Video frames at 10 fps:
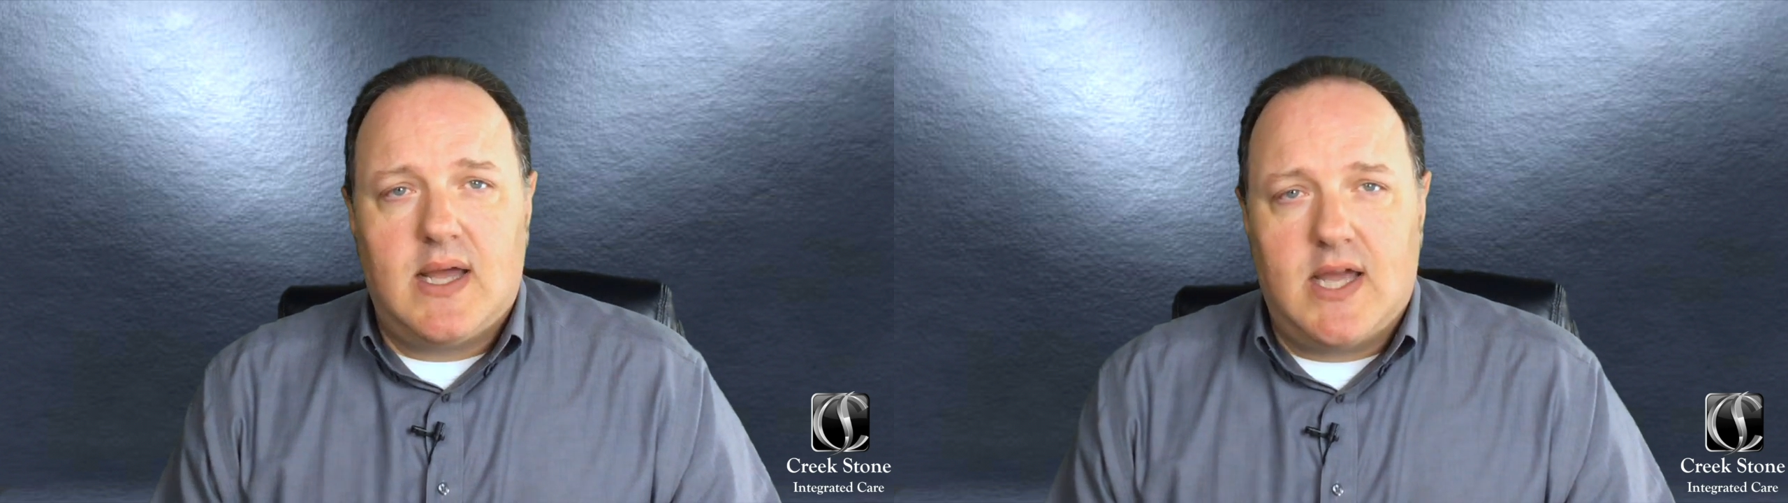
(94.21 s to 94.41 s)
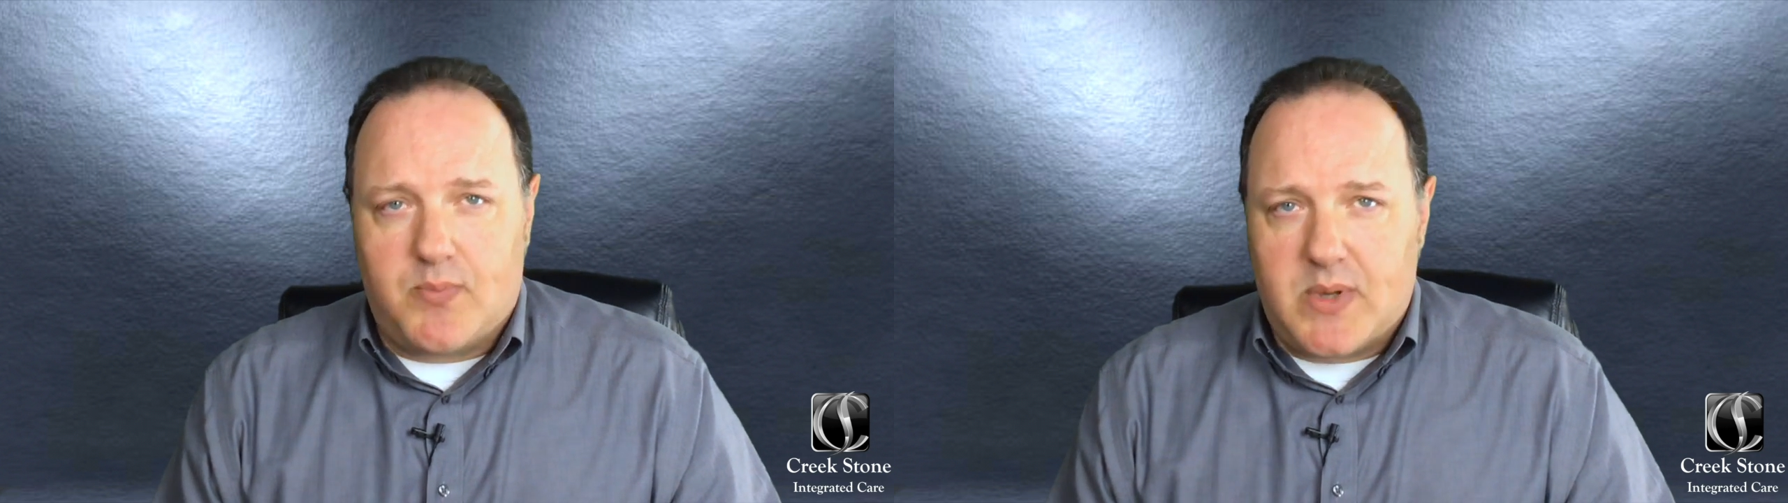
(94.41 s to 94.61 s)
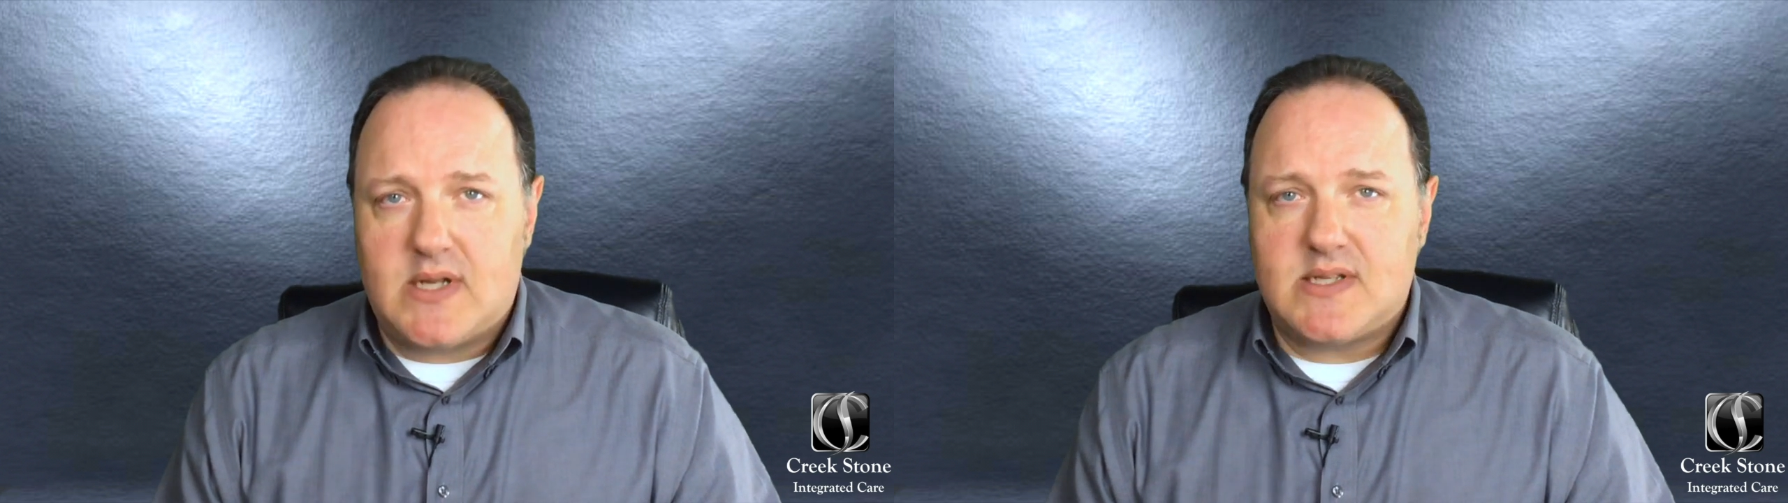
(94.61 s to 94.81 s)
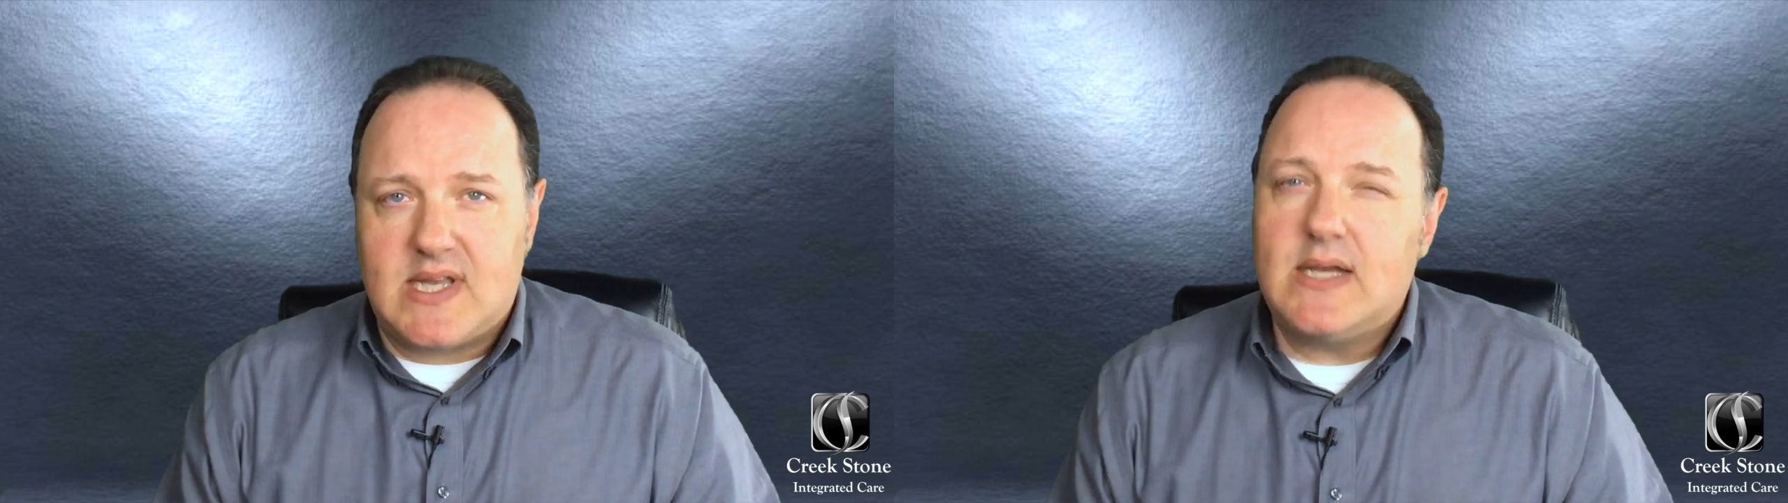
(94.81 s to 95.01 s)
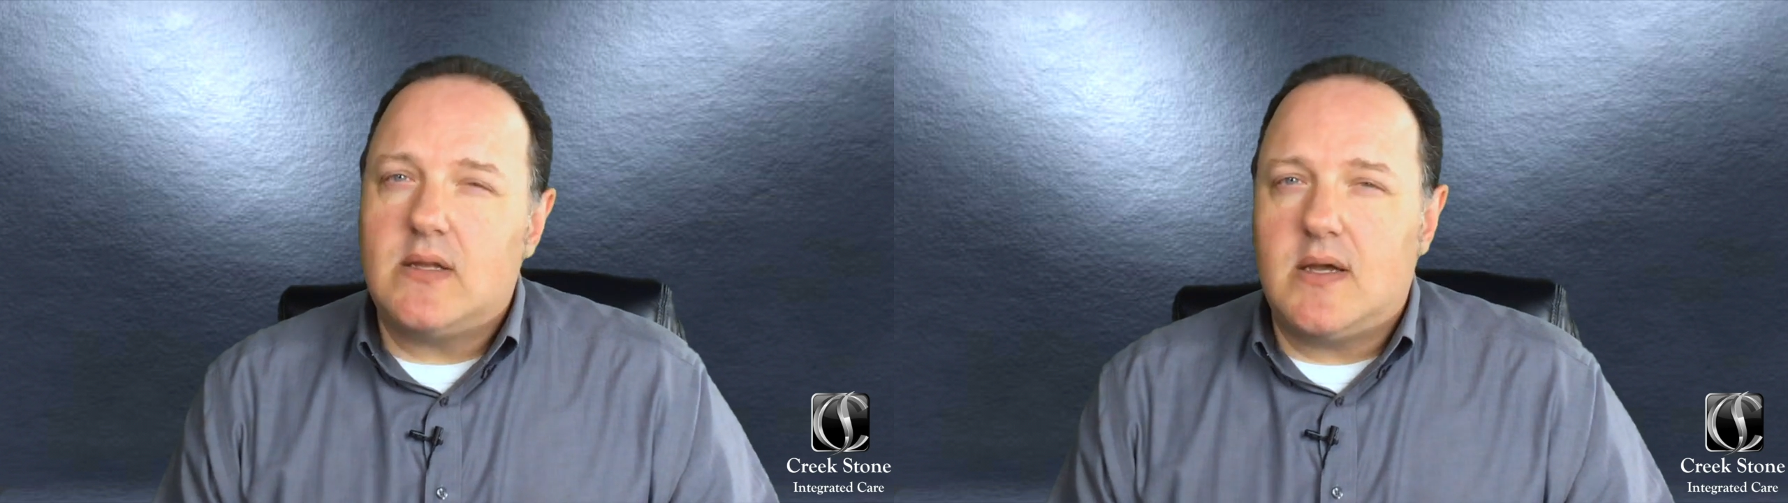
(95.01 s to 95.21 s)
helping us
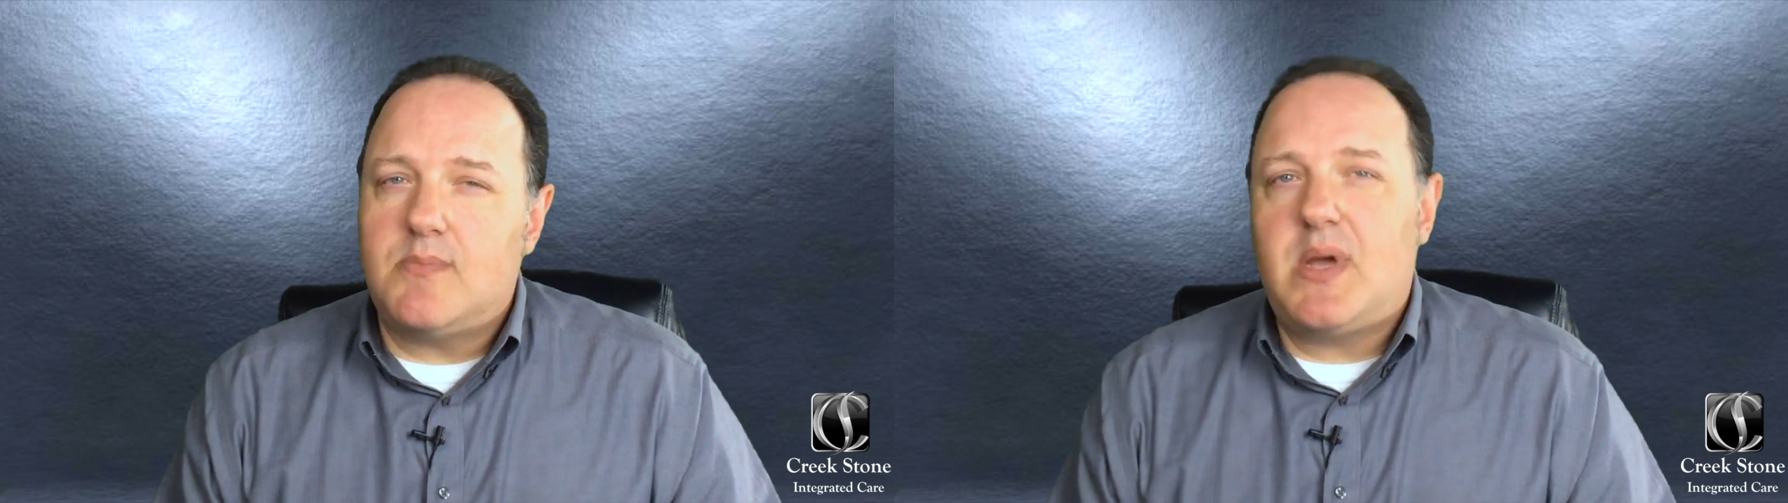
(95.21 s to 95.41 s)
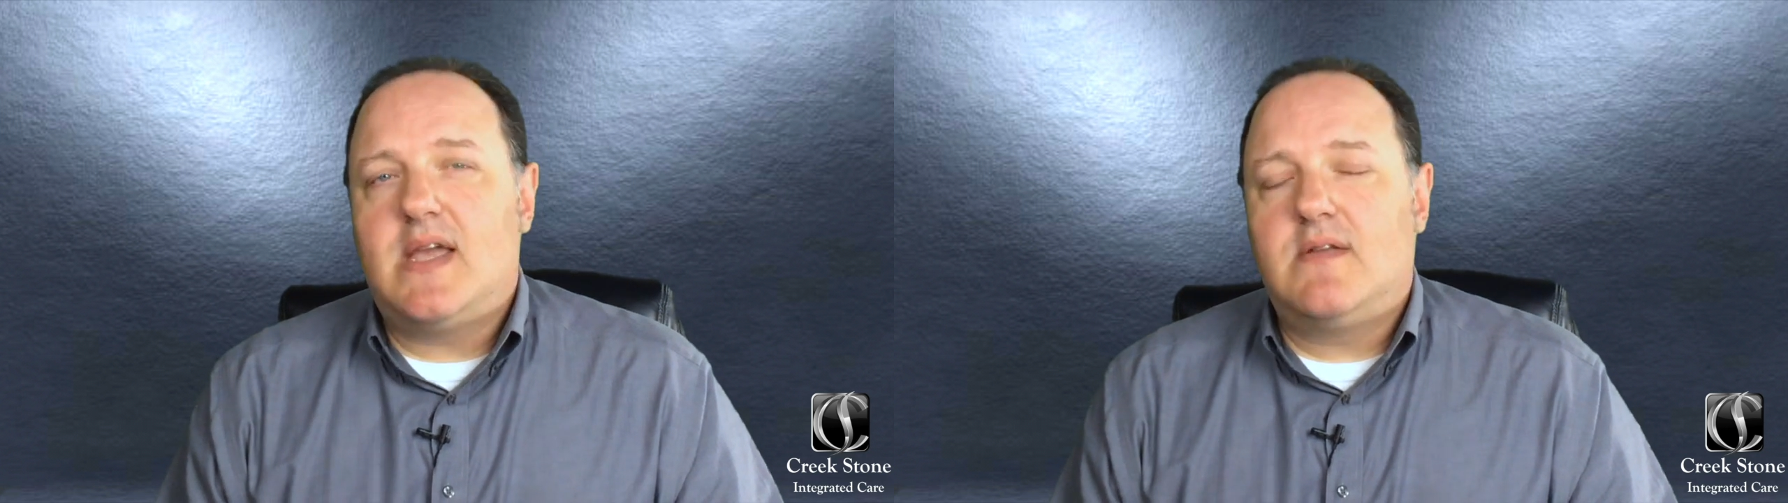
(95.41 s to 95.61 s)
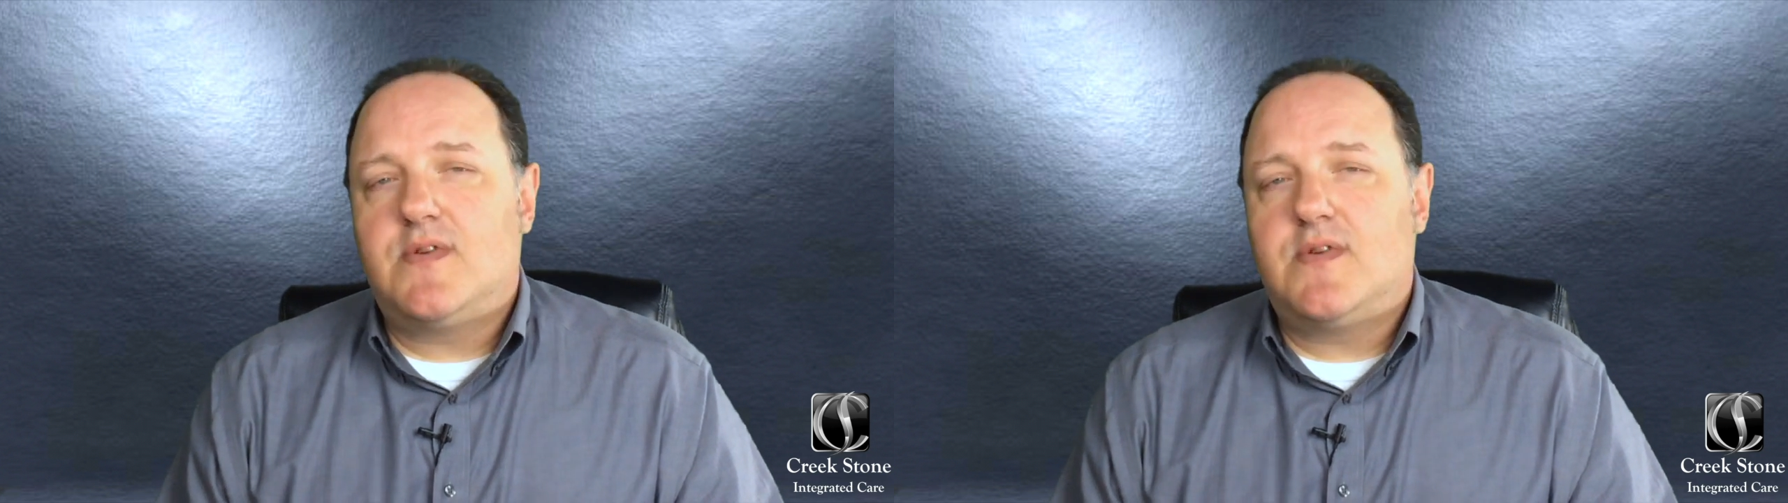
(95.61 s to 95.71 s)
heal up pain